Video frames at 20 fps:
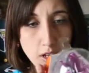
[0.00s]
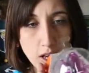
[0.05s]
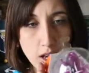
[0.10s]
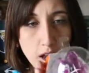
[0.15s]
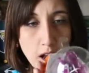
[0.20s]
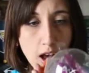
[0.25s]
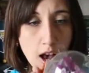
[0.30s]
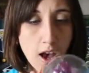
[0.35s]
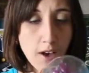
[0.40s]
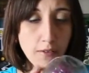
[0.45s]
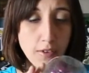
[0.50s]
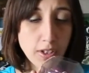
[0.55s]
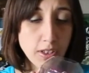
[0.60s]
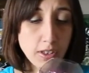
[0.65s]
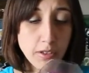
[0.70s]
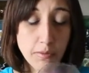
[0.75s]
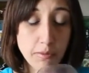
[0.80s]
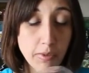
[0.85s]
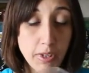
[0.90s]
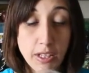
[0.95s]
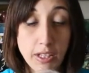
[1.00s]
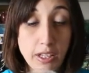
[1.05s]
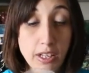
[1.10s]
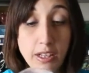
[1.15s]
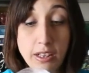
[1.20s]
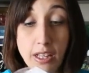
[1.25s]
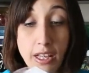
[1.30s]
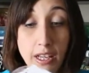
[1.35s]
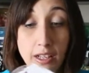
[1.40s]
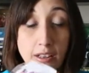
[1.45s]
they have. It's they,
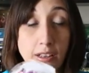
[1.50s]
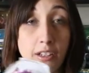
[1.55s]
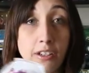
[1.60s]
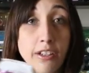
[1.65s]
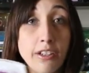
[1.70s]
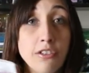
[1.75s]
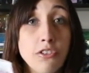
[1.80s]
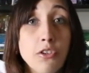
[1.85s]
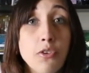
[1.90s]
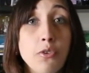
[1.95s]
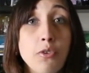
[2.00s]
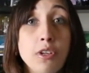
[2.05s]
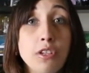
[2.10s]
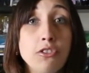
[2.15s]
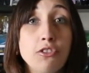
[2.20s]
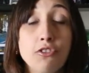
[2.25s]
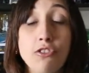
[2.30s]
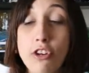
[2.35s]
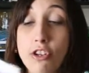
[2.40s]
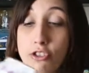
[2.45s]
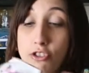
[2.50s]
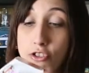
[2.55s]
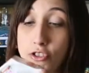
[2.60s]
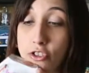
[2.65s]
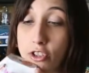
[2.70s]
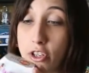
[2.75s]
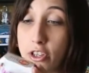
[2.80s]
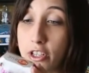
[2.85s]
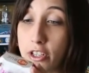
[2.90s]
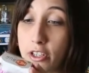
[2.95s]
they, There is no
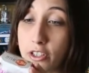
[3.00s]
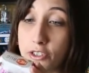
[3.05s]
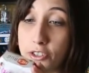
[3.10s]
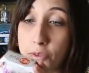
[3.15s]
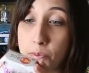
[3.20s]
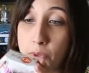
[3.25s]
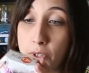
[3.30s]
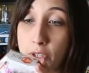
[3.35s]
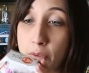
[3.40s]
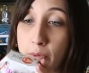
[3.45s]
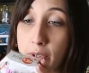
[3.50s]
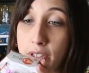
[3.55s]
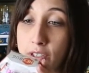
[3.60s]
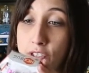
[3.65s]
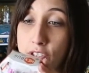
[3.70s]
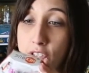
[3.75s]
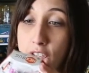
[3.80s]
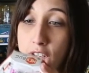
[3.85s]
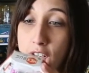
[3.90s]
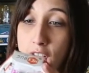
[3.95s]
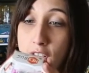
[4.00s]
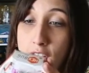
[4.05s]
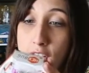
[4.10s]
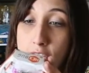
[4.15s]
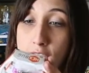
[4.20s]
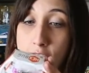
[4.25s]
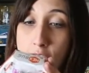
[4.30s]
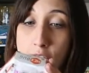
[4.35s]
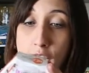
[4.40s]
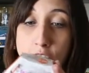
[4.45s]
instructions on there. It just pretty much
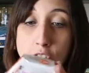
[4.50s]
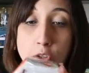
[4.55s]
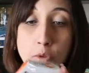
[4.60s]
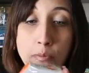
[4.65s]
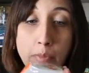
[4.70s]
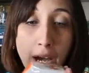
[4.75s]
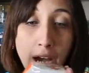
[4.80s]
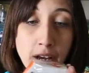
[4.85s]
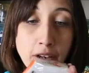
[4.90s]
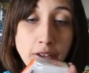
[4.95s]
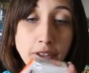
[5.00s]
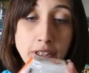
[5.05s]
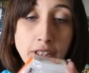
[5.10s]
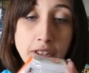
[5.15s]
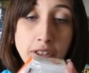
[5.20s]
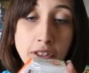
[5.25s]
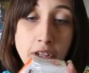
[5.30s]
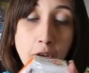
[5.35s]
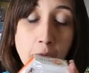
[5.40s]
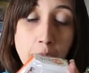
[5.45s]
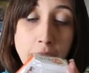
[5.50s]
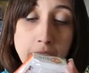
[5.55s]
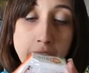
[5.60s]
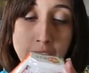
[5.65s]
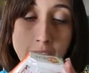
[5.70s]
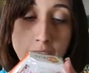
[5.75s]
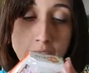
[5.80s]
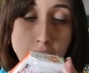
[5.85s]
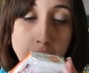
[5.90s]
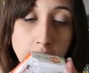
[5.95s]
tells you batteries go
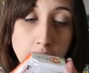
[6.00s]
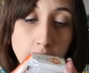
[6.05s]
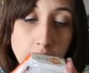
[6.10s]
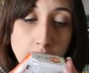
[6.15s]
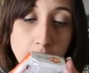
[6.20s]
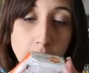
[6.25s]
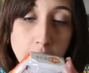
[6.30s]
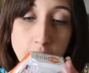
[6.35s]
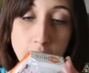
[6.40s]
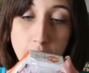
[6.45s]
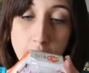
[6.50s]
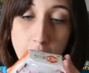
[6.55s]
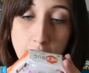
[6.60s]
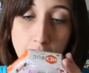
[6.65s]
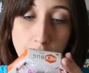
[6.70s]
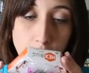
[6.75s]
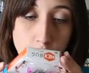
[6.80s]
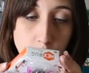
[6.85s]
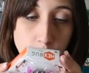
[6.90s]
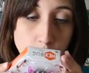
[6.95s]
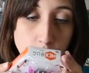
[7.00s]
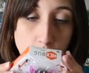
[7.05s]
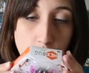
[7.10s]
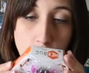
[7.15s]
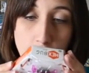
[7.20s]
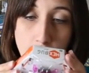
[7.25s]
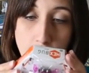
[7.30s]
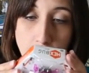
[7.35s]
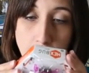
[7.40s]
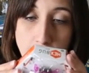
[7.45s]
in, thing goes
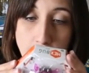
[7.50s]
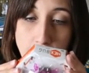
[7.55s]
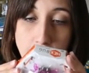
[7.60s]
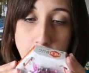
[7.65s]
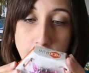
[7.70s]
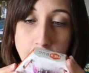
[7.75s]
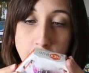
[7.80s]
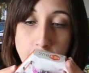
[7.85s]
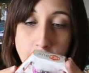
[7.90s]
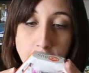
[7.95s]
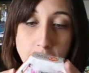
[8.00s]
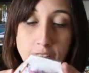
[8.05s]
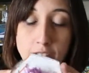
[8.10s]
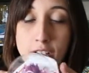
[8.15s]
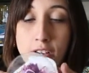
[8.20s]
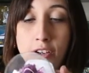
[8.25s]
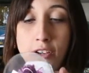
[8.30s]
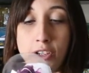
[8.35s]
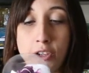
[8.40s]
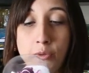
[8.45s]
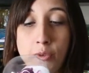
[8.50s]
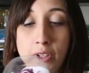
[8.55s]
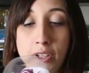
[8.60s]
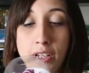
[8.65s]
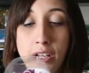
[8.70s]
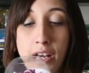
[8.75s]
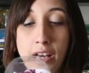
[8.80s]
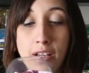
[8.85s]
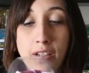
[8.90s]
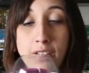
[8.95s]
on and it doesn't tell you what,
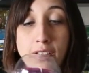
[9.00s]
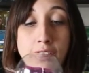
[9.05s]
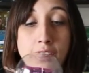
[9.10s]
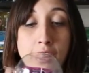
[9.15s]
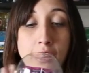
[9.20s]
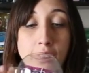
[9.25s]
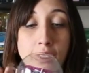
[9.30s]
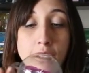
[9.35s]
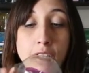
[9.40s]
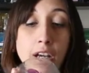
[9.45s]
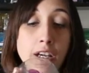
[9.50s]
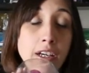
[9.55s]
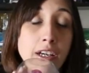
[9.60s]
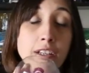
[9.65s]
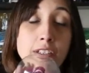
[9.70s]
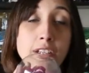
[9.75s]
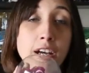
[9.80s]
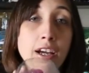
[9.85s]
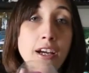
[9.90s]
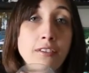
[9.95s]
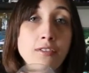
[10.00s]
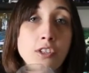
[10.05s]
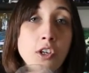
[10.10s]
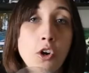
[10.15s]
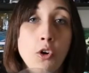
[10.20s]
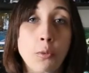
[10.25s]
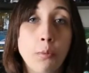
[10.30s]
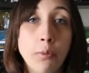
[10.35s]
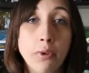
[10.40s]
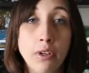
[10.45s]
uh, I guess I have to
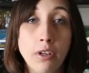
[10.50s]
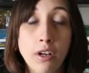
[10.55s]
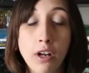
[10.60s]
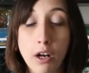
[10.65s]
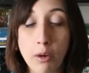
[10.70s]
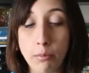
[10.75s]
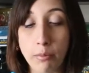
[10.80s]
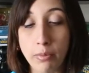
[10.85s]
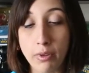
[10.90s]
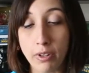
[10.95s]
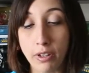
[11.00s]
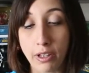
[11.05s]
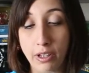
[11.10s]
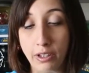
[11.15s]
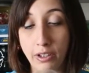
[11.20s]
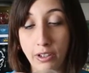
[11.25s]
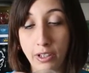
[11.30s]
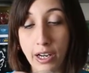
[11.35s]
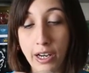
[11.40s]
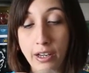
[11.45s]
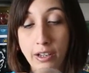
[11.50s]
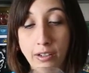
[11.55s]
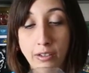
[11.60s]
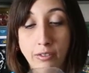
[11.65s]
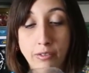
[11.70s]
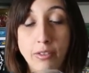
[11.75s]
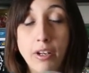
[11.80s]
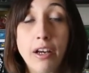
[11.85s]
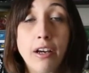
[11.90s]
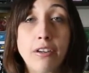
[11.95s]
open it up later and
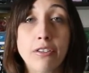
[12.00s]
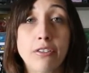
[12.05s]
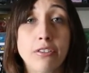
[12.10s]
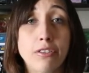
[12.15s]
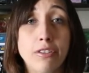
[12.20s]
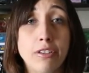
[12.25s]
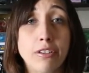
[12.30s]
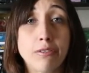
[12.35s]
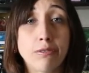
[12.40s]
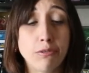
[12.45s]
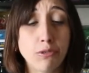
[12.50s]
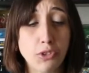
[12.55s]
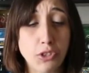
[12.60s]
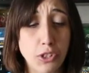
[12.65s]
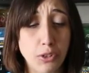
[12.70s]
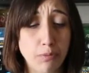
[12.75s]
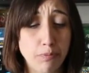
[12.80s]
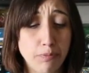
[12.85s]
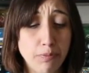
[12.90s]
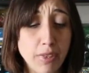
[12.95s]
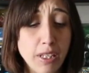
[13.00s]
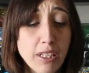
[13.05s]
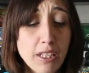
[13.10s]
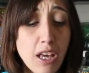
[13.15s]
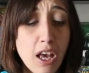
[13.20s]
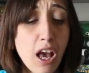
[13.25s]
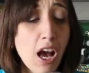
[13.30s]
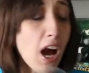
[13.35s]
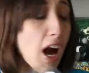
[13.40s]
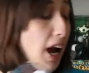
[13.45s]
actually see.
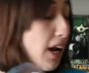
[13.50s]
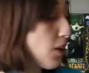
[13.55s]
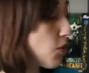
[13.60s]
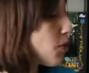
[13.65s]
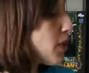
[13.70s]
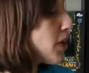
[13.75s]
I don't